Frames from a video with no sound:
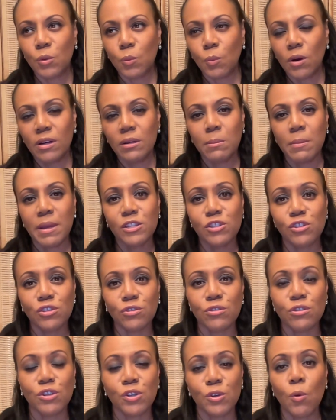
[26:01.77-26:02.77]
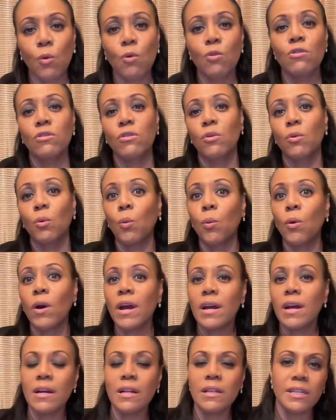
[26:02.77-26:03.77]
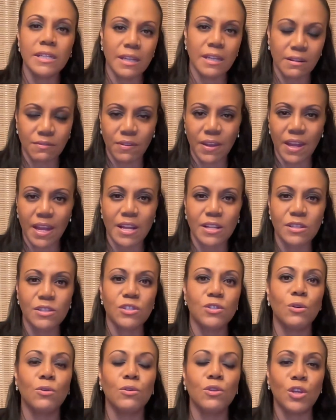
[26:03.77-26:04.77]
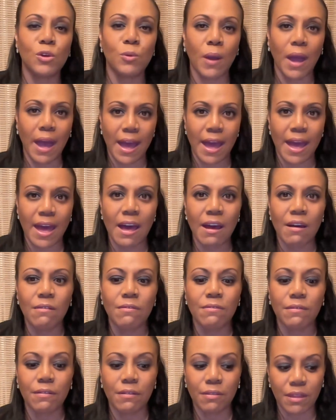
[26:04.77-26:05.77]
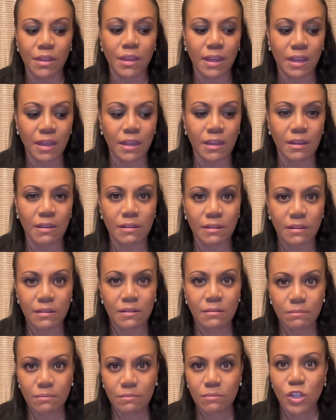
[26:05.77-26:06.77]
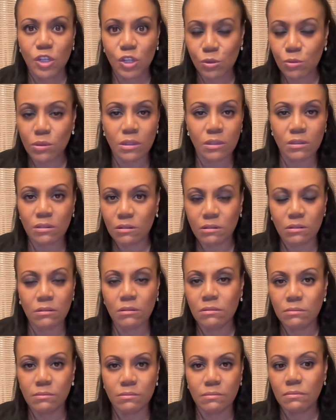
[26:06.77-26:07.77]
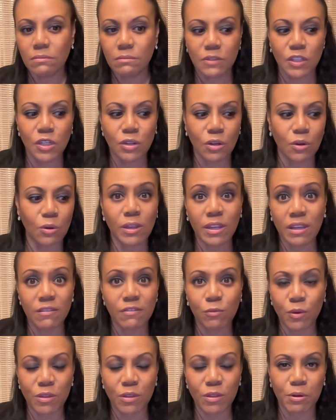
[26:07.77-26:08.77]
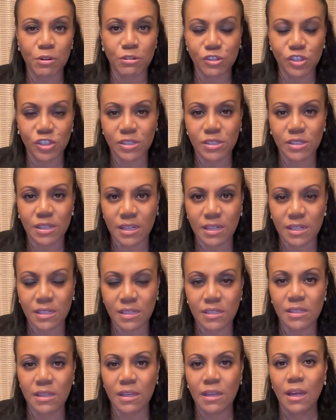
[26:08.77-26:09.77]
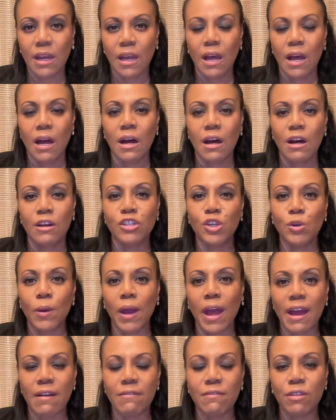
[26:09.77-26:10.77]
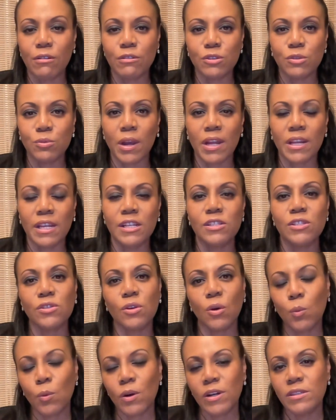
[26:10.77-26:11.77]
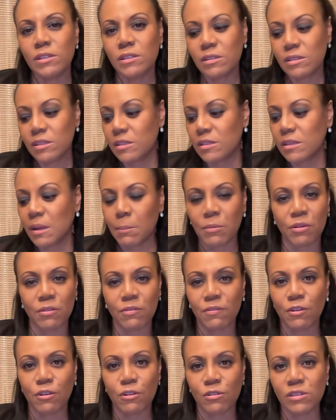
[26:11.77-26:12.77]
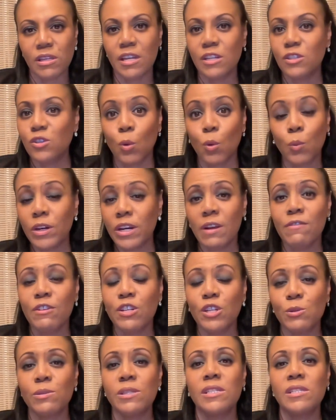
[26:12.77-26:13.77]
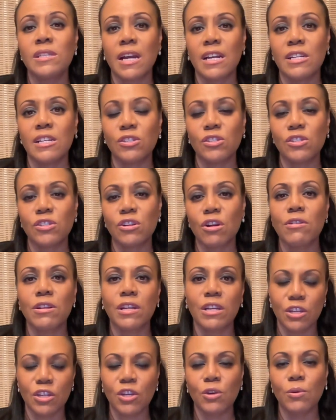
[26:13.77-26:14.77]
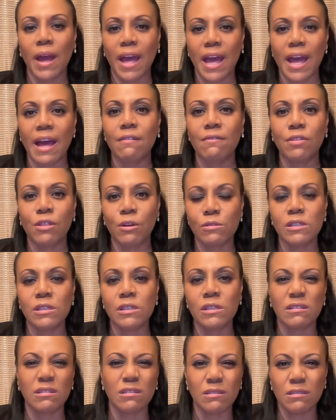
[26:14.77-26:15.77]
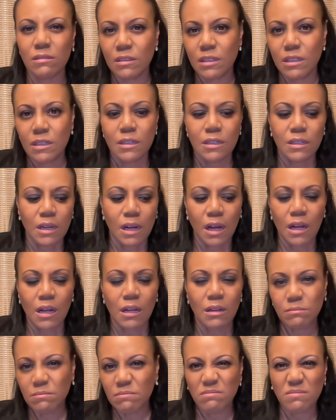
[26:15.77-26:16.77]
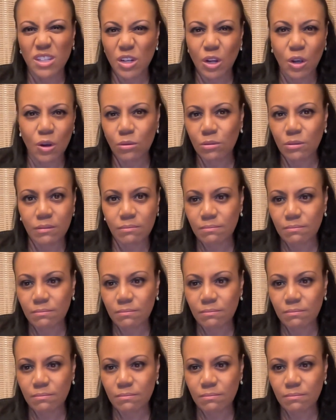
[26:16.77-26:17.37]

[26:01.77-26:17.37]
want to make sure you order well in advance so you have the cute little gift with purchases. You have those ready, so once December 1st hits, or whenever you decide to start it, you have those little um, you know